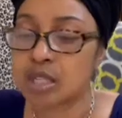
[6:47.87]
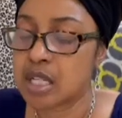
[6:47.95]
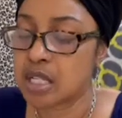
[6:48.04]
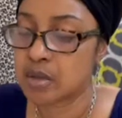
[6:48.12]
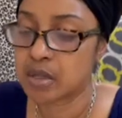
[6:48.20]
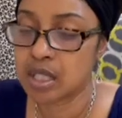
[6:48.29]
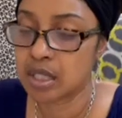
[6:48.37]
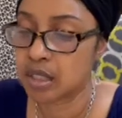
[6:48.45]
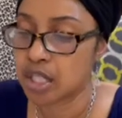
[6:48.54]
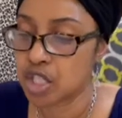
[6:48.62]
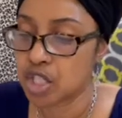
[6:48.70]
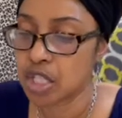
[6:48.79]
It's
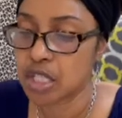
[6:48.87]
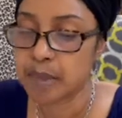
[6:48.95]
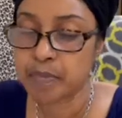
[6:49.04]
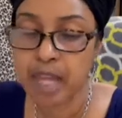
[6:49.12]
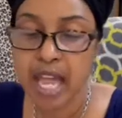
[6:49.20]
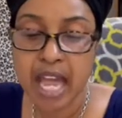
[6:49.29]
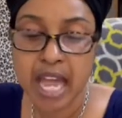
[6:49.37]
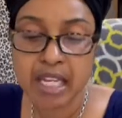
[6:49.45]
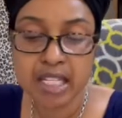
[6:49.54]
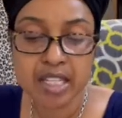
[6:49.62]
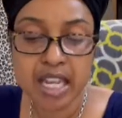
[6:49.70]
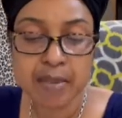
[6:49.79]
delicious.
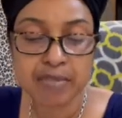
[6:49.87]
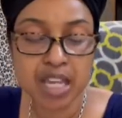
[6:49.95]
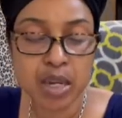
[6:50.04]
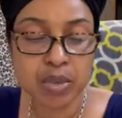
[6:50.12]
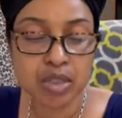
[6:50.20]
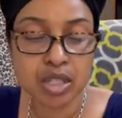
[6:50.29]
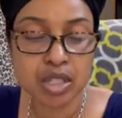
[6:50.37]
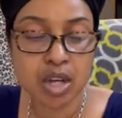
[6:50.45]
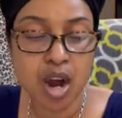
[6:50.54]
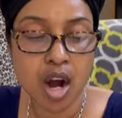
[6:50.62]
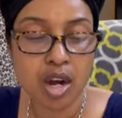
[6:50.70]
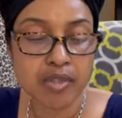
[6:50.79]
And the same thing with this
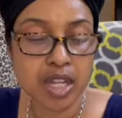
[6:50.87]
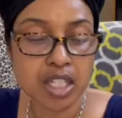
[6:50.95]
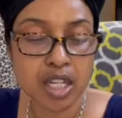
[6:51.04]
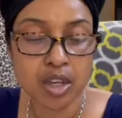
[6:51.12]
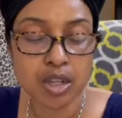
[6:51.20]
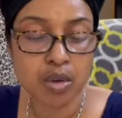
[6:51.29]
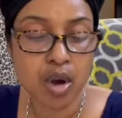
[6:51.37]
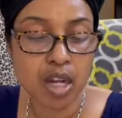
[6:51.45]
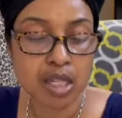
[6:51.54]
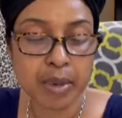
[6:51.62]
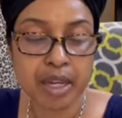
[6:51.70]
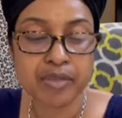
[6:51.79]
card. They tell you
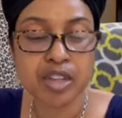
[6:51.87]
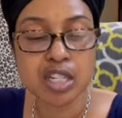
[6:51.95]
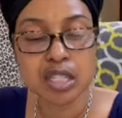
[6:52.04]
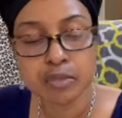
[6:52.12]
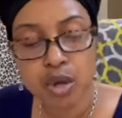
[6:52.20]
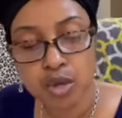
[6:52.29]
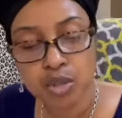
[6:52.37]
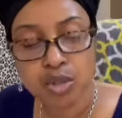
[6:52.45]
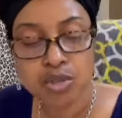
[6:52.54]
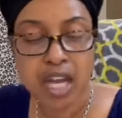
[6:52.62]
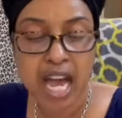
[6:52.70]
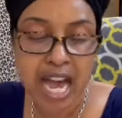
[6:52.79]
all about the
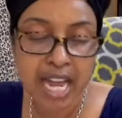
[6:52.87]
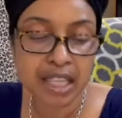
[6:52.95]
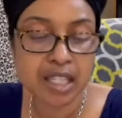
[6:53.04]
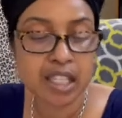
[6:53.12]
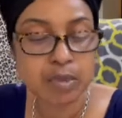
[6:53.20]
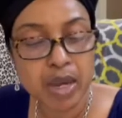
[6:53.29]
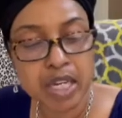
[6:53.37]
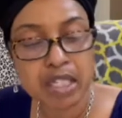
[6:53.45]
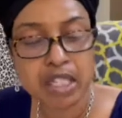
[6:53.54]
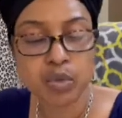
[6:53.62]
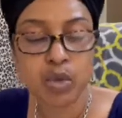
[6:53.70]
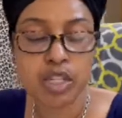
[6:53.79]
exposure, the height, the
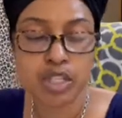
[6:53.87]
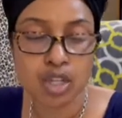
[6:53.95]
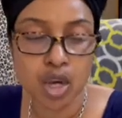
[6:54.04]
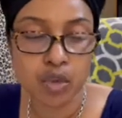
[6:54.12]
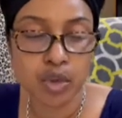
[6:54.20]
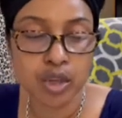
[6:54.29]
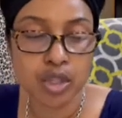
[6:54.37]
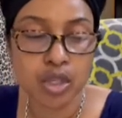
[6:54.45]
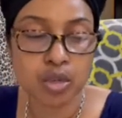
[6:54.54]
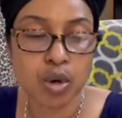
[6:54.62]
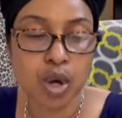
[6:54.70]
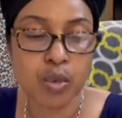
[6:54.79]
spacing, what zone they're good
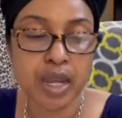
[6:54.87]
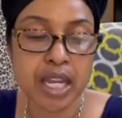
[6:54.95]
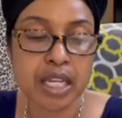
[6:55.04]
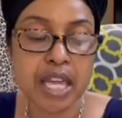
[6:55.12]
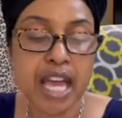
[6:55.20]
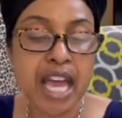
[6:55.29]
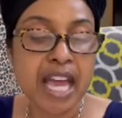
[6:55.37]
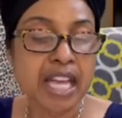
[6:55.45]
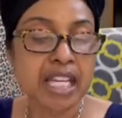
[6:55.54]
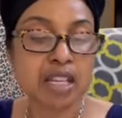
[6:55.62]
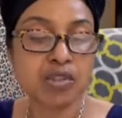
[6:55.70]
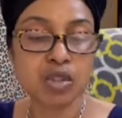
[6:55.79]
to grow in.
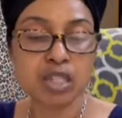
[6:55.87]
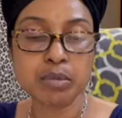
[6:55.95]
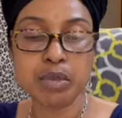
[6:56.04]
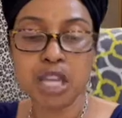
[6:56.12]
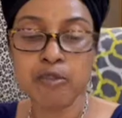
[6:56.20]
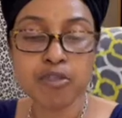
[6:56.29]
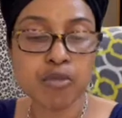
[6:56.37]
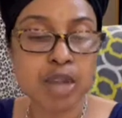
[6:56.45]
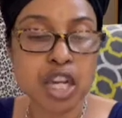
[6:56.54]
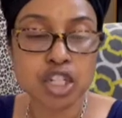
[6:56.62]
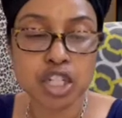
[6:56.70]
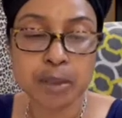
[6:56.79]
It gives you some
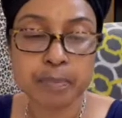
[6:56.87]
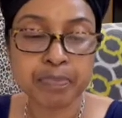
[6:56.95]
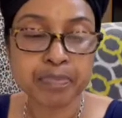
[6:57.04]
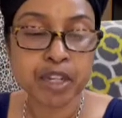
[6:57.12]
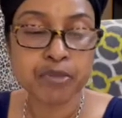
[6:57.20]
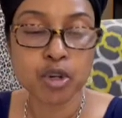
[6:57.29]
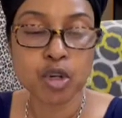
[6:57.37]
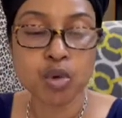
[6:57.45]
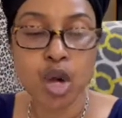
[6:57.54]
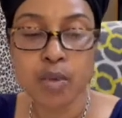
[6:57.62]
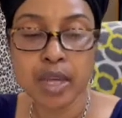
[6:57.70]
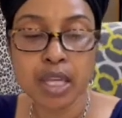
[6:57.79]
information for
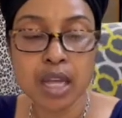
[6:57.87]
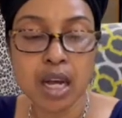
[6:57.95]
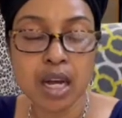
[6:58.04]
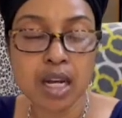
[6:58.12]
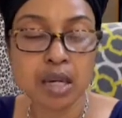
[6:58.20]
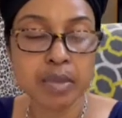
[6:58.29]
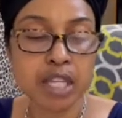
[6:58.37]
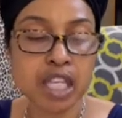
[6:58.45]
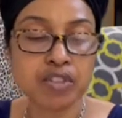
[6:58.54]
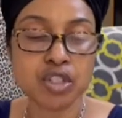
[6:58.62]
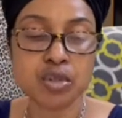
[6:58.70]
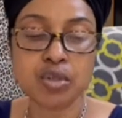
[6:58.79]
growing. It
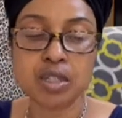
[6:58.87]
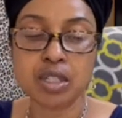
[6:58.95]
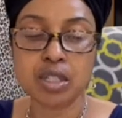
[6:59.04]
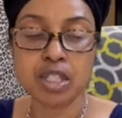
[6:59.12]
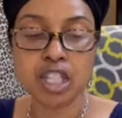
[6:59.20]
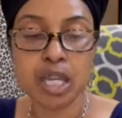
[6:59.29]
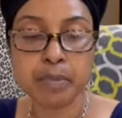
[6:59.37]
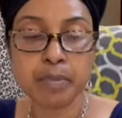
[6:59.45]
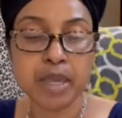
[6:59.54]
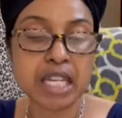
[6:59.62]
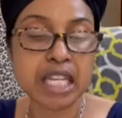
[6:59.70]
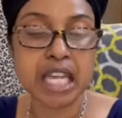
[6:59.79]
gives you
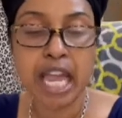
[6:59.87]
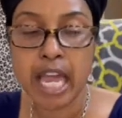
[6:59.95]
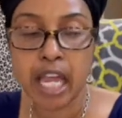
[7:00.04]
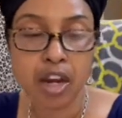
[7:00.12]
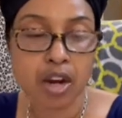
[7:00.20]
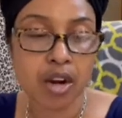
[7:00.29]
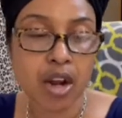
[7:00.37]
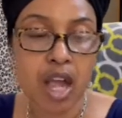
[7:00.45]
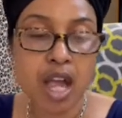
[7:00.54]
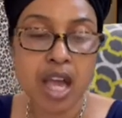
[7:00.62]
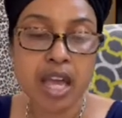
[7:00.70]
tip and care.